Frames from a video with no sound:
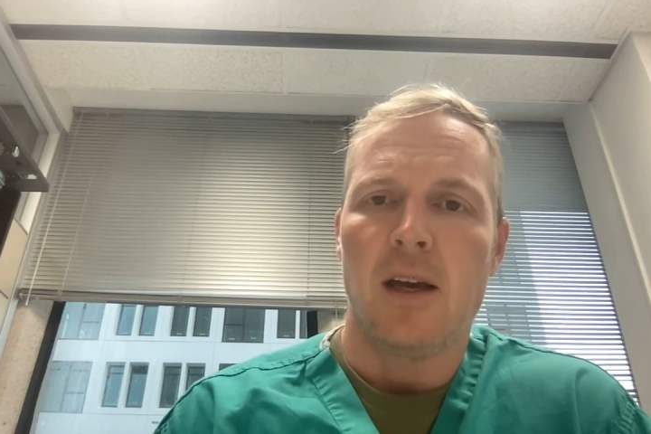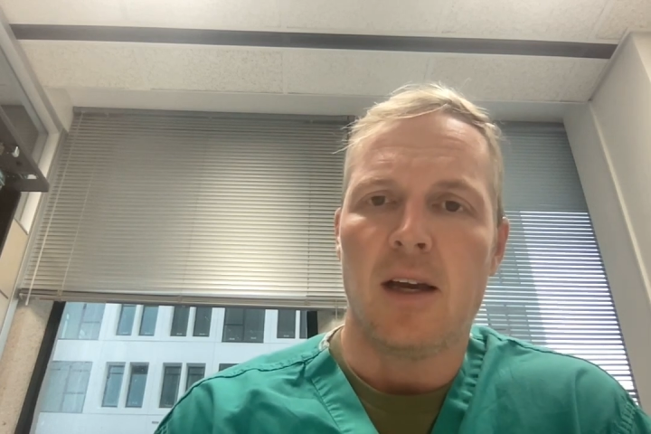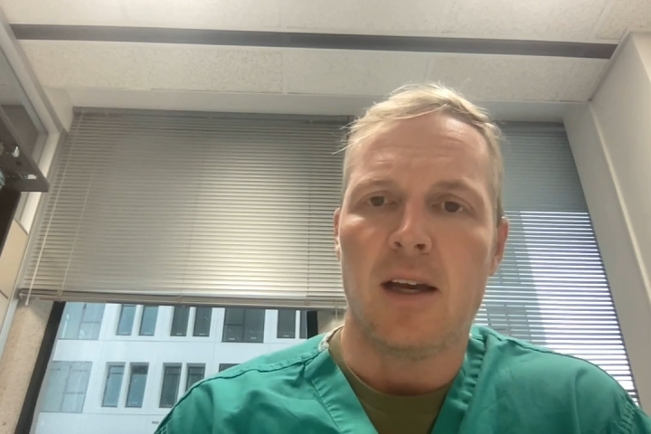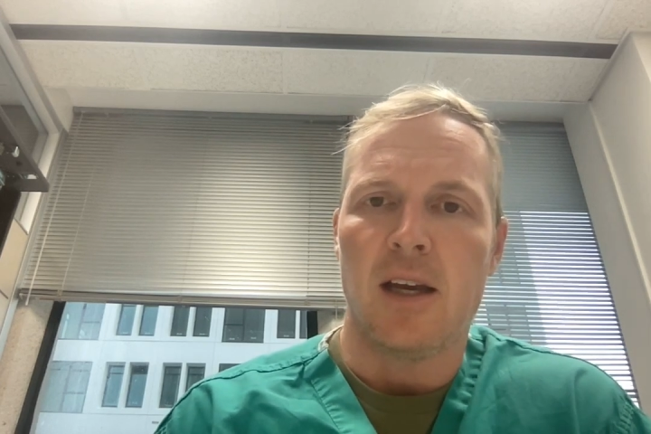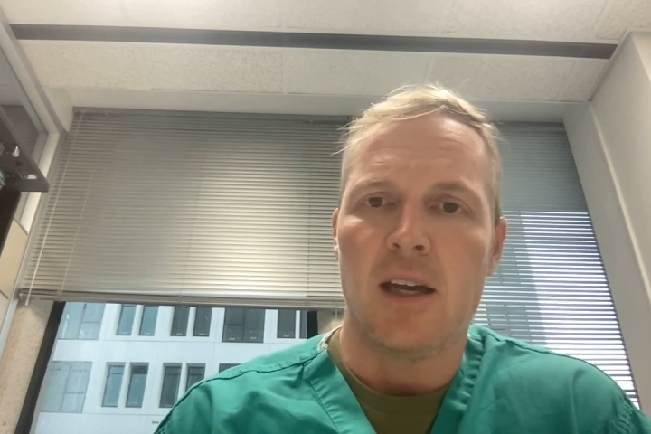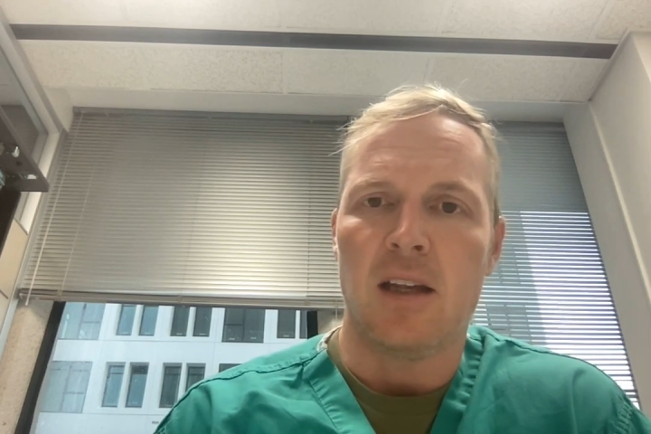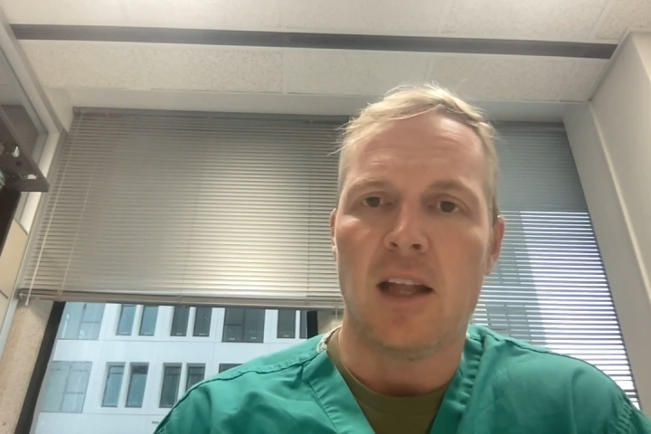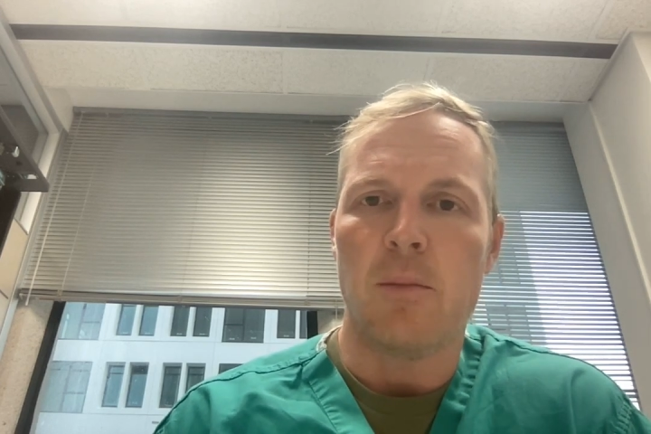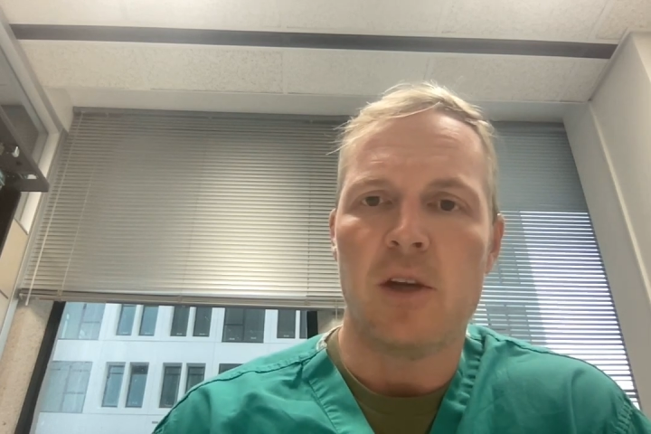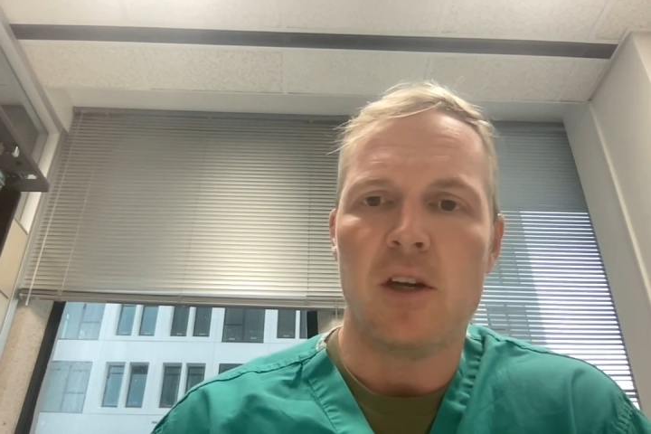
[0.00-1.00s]
and
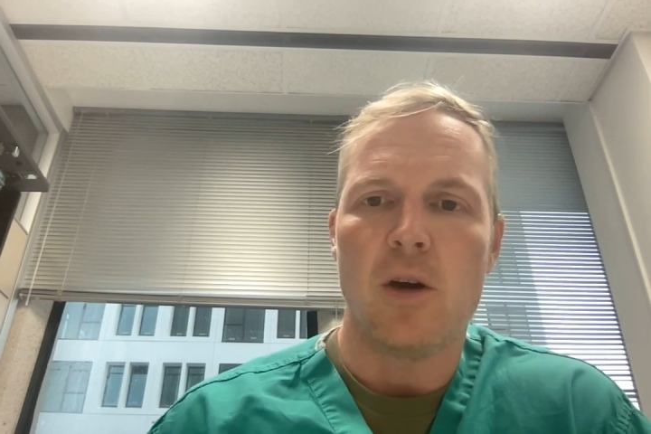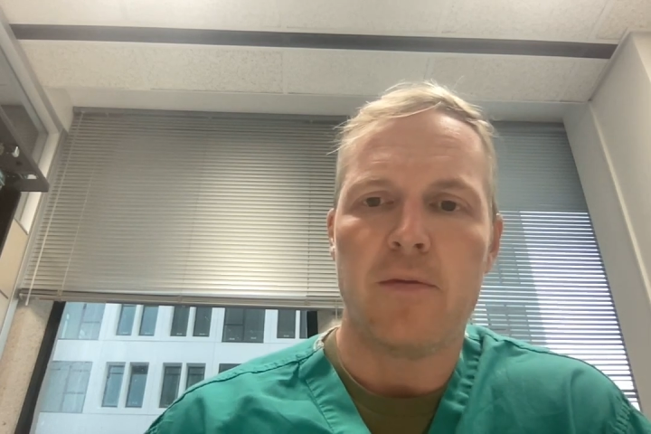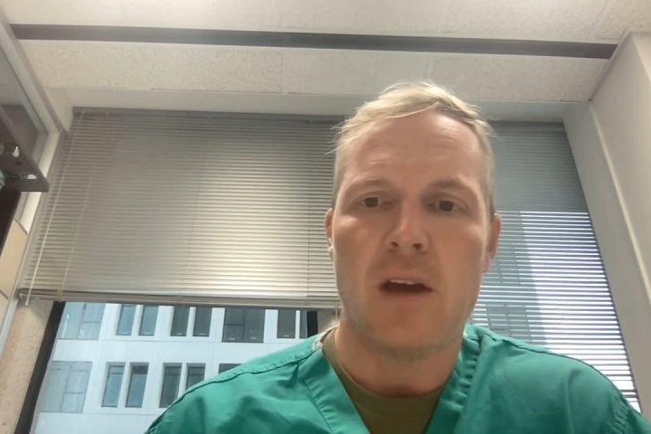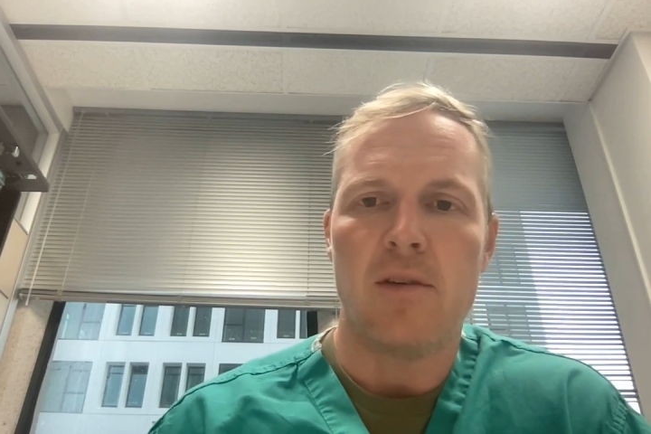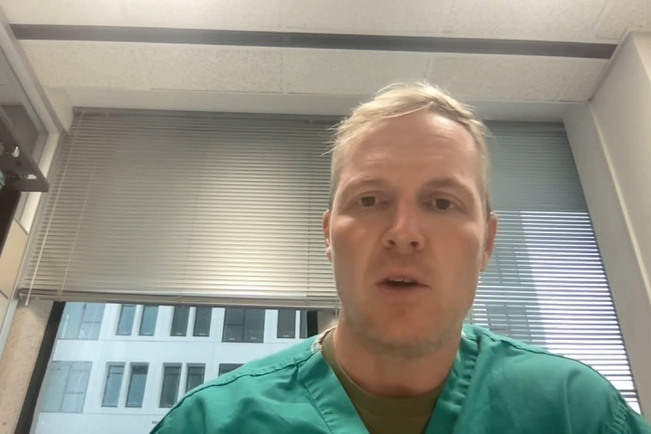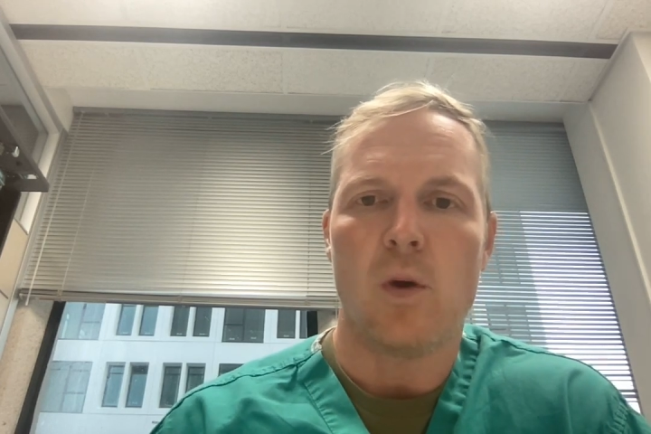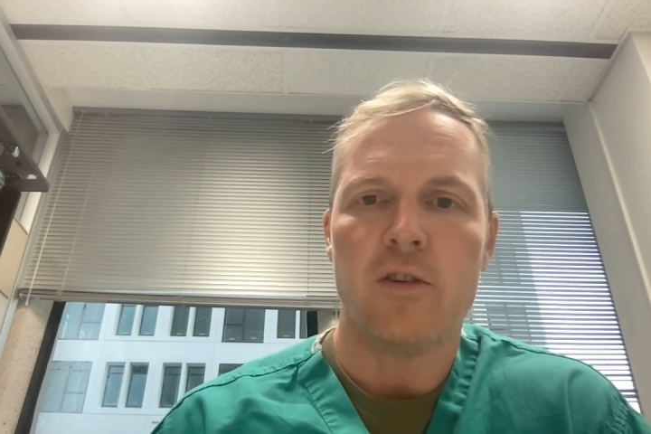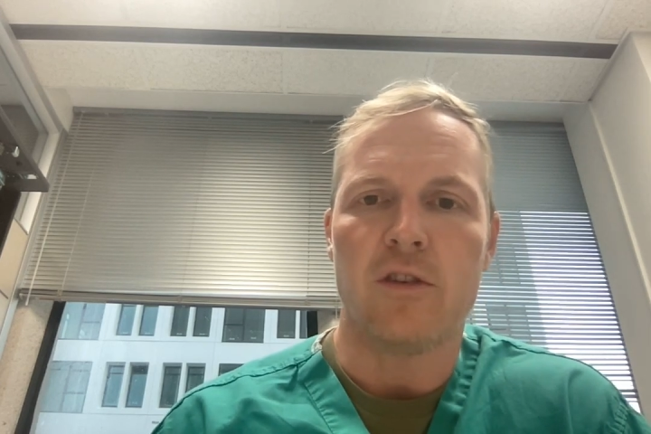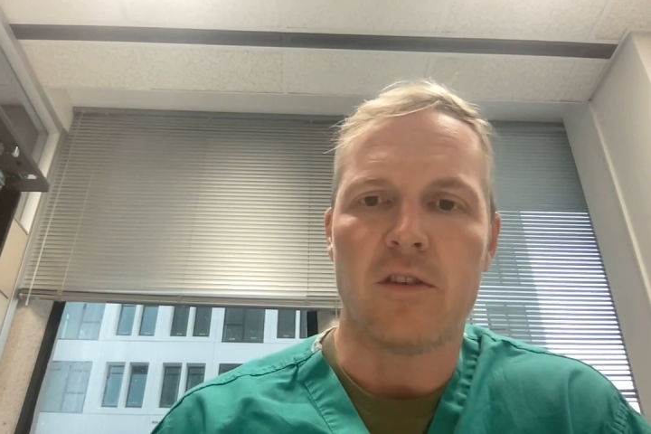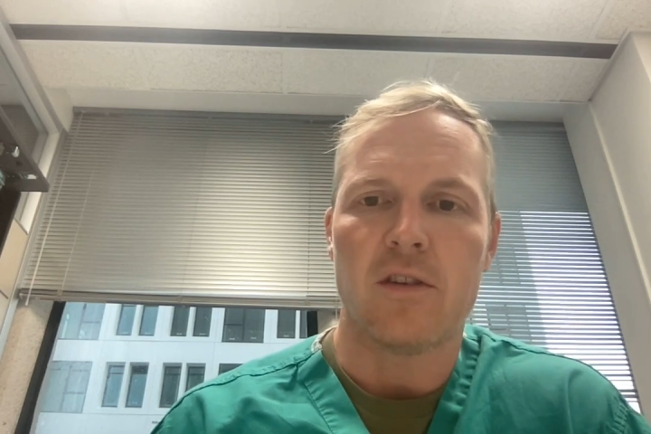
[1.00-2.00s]
let me know if you have any
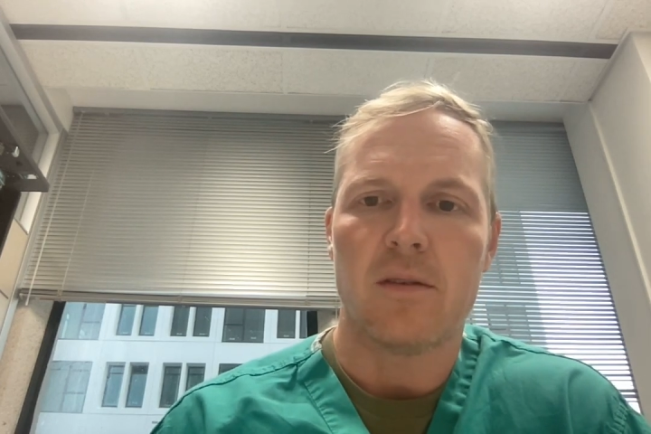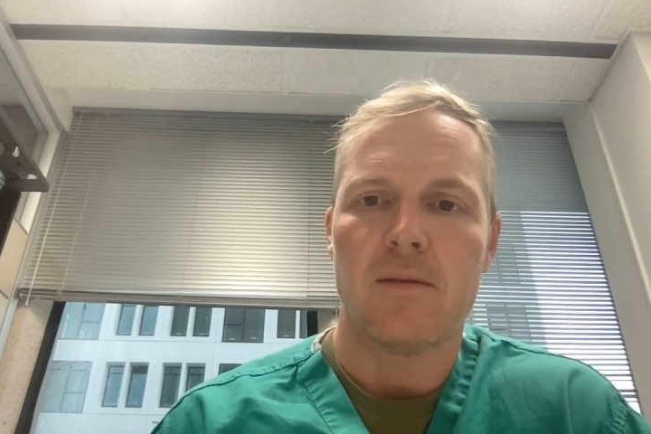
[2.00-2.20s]
questions.